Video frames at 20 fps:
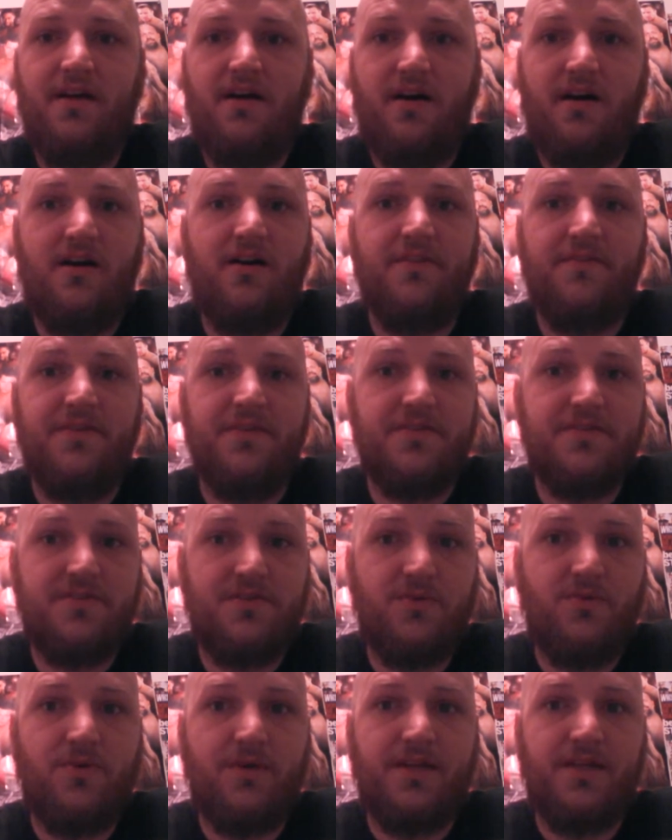on the
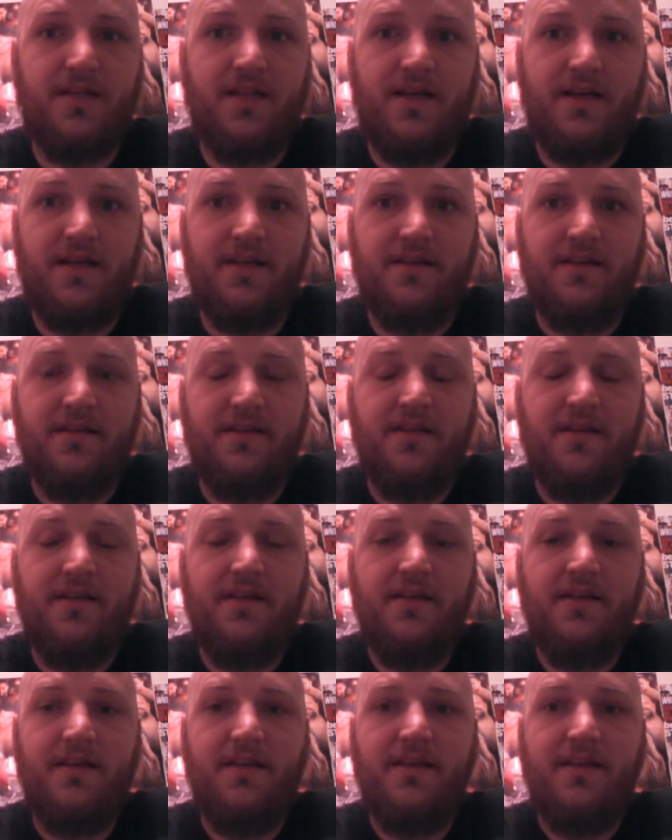storyline.
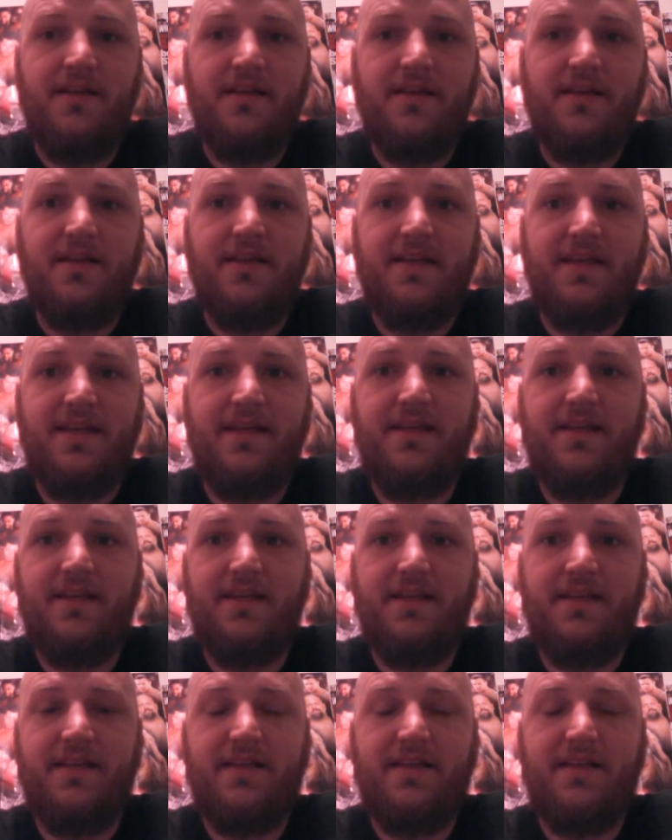He